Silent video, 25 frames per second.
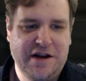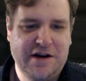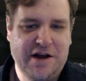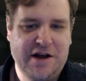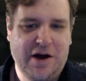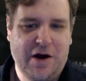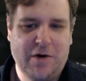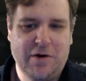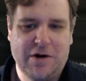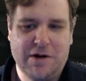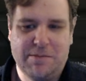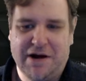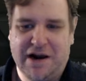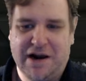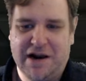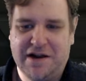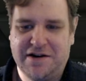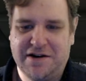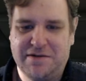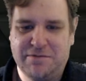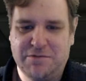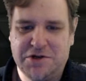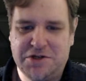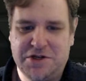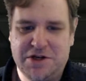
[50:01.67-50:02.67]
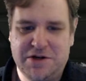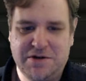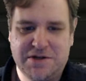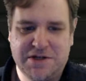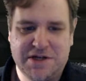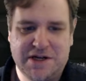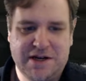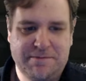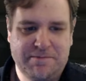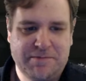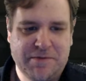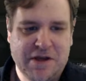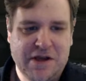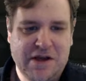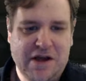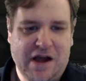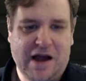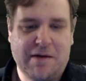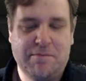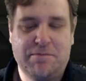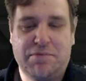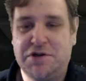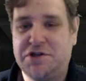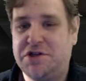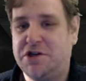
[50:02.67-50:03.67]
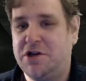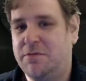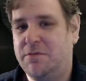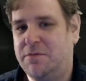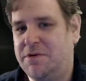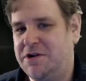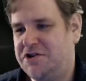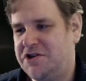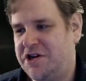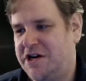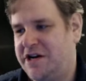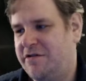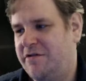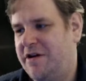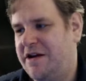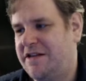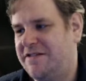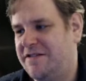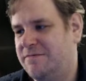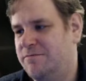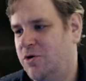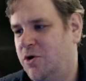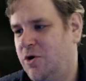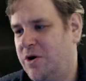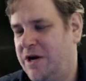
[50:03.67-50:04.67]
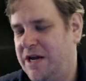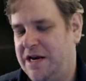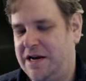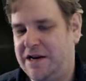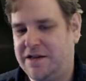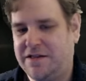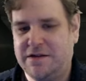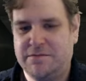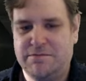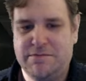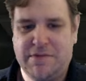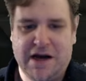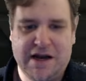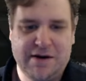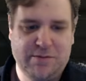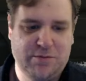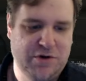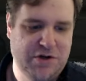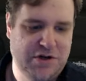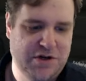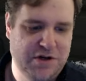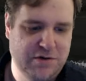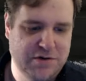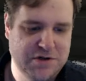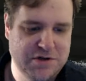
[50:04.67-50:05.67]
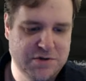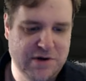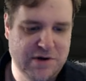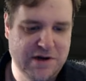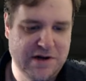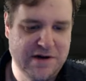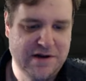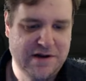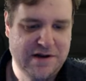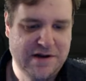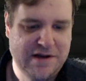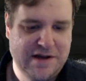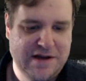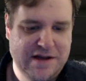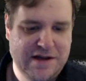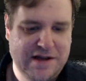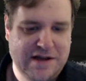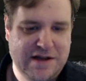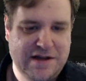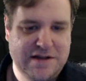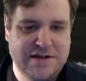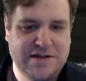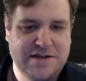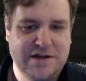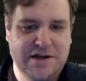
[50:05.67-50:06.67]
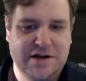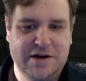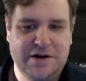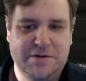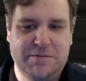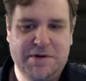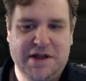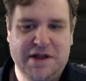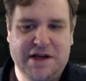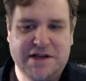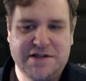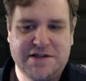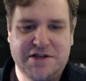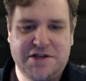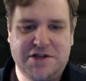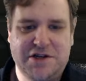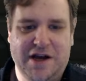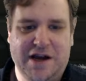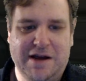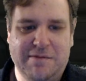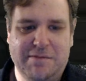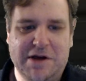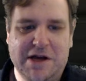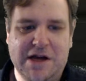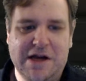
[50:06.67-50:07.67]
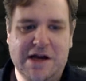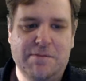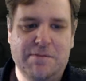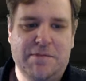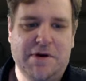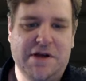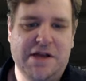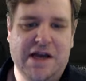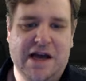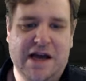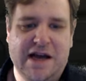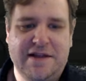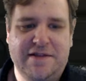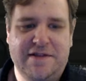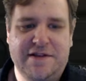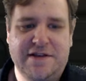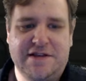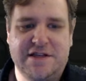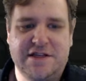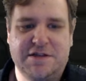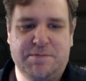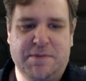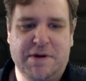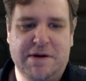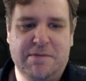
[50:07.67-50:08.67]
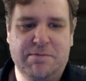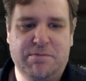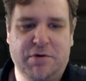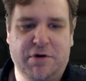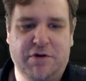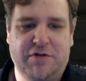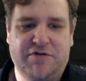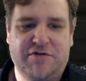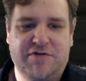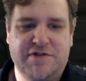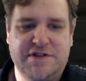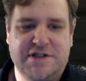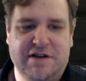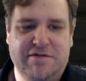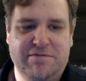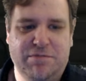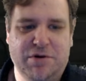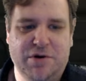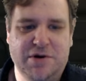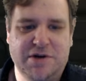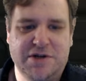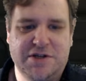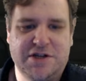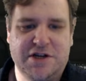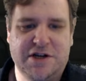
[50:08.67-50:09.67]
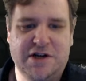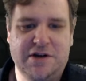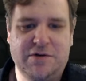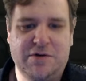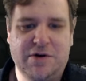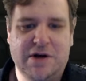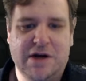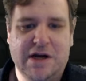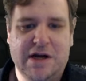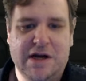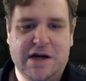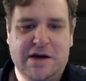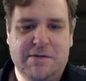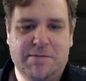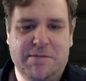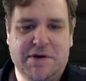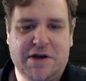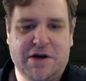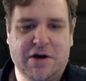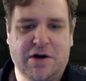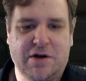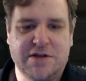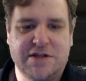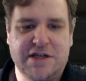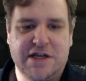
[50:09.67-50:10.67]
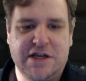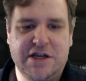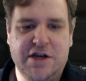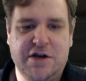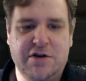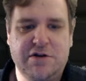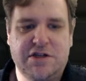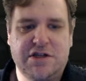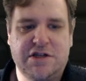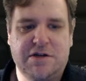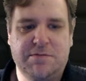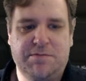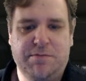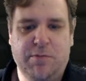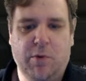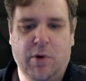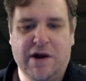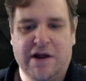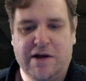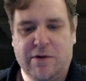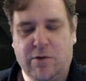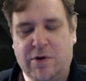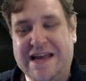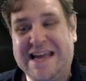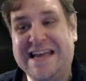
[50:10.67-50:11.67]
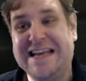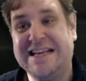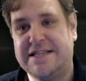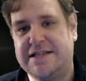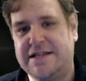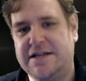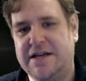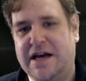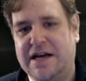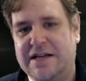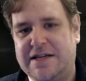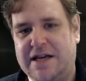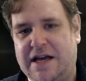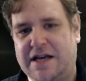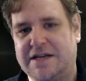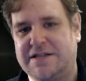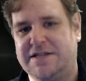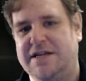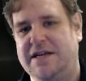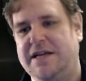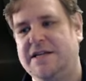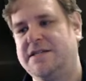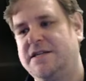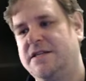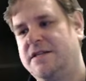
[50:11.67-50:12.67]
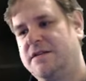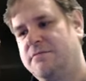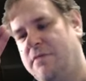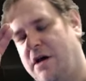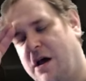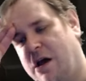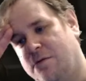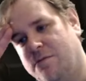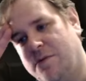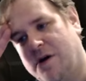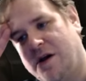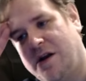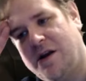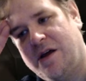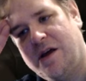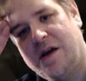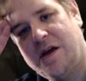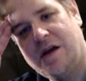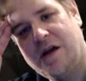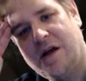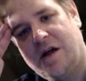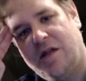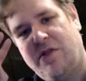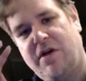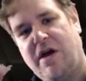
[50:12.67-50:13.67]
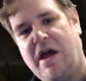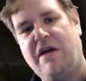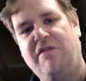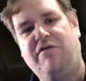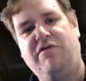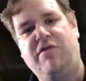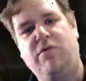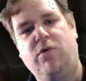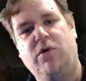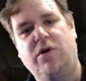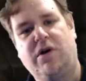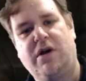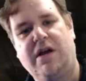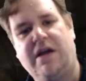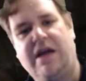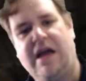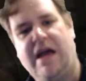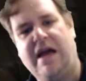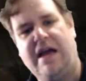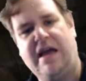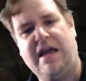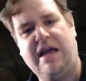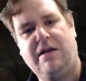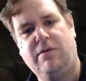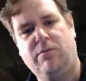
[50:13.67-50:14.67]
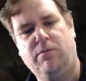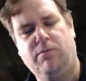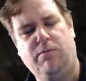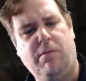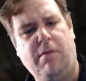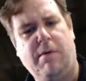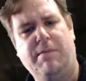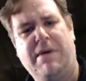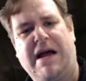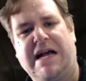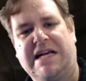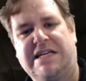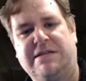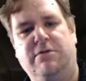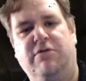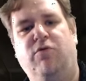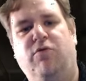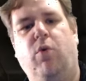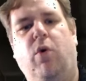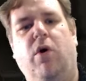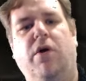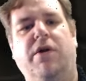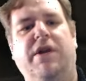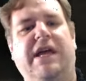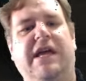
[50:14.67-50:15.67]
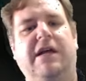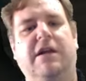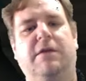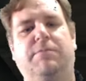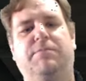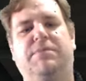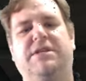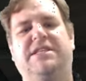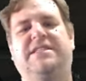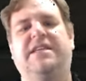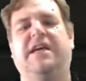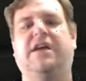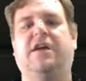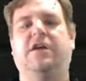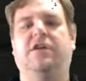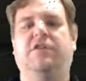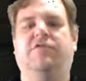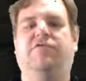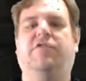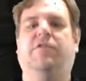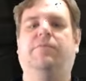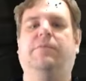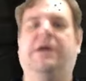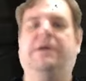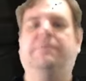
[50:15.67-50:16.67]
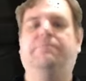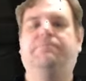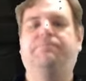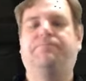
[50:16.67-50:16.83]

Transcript: the holy paladin was using it. And presumably generating more healing than mine would do as well. So, but that's a shame. But yeah, this has been buffed for 7.2 because it used to, well, it is as, as it is at the moment, that everyone can get a maximum of one heal per second from it